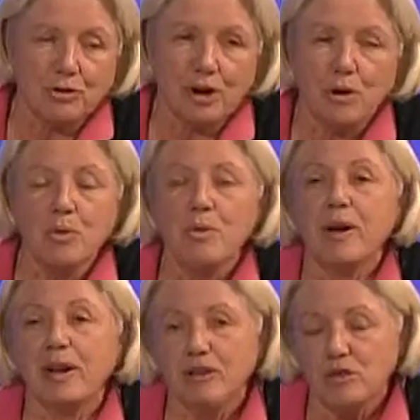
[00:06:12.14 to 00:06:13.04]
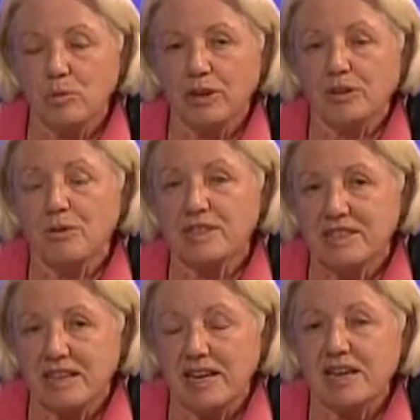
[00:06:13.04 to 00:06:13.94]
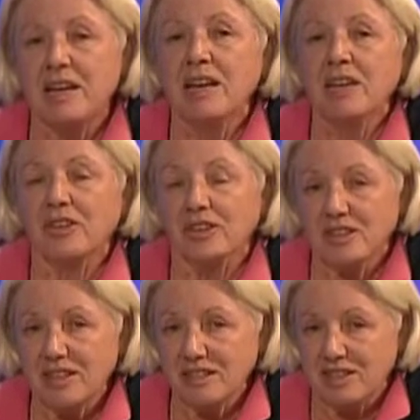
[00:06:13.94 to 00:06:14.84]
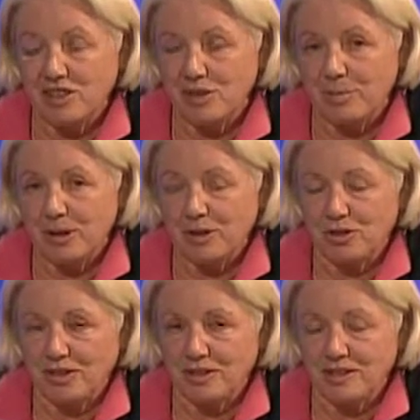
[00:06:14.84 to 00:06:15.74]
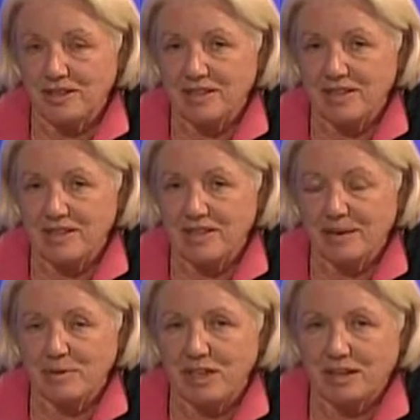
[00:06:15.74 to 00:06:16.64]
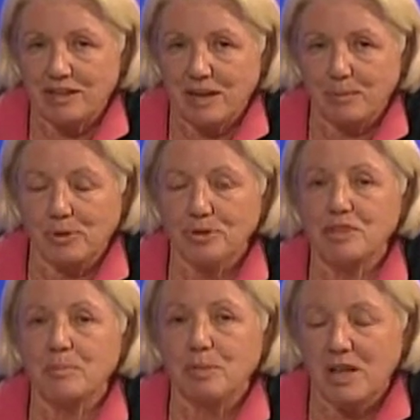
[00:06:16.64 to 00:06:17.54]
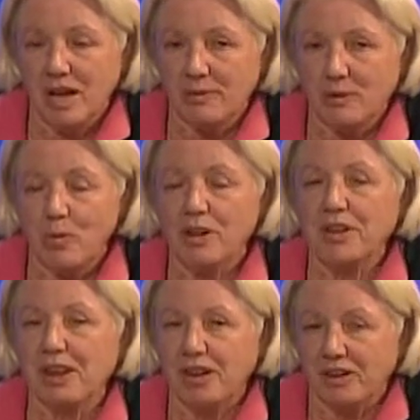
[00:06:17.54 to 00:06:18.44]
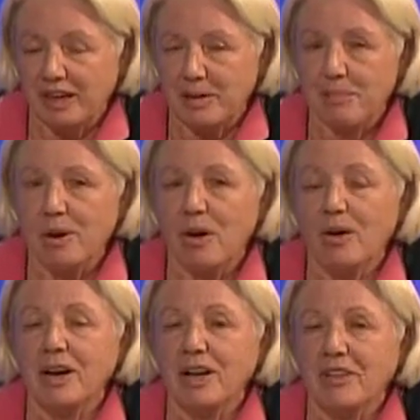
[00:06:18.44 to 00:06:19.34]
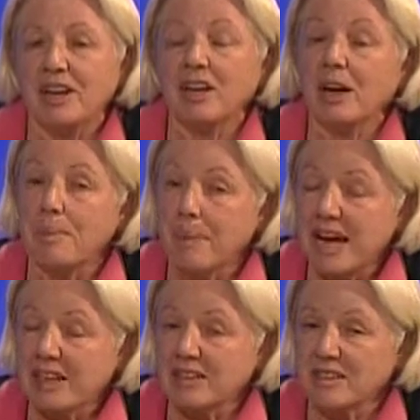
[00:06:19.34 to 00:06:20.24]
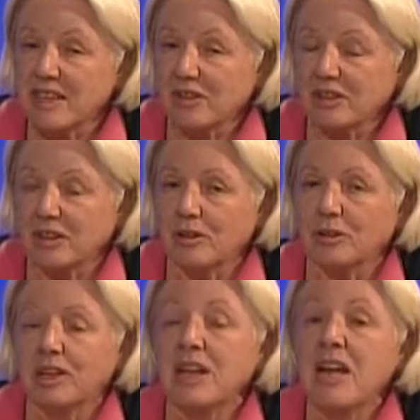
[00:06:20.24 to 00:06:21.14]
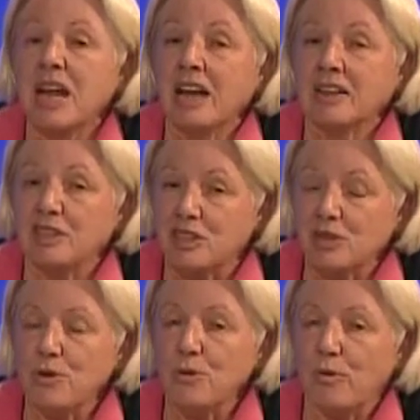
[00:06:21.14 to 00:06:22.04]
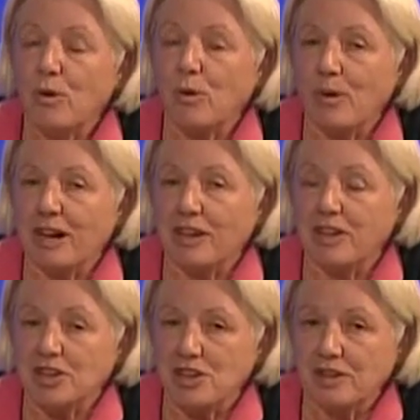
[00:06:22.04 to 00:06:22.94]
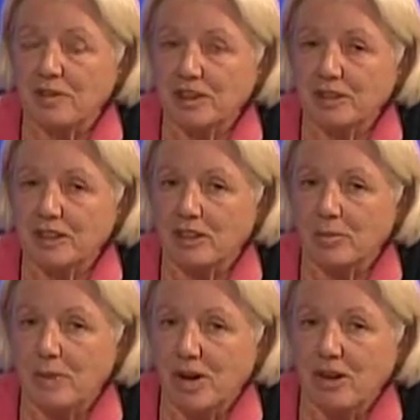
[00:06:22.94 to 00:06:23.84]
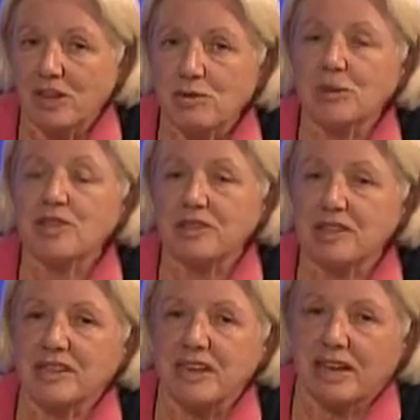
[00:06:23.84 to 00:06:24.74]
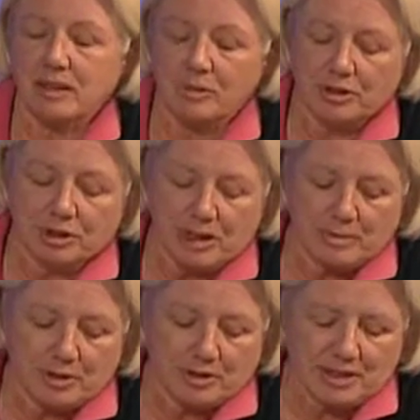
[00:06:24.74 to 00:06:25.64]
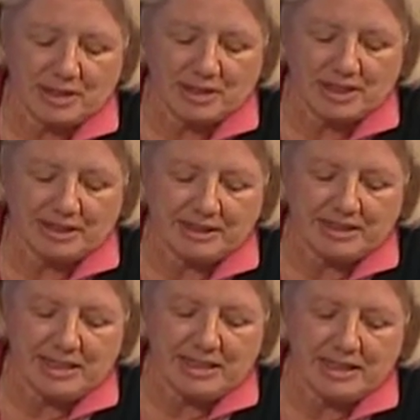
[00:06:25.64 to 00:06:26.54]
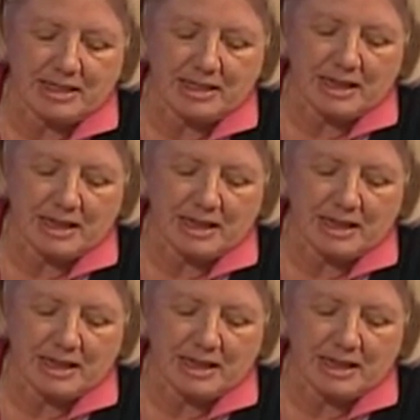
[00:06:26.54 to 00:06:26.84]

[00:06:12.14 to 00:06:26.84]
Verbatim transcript: go elsewhere to a state that does issue marriage licenses to same sex couples, apply for one there, get married, and then come back to South Dakota and sue for recognition of their legal marriage, which is exactly what the couples in Tennessee did.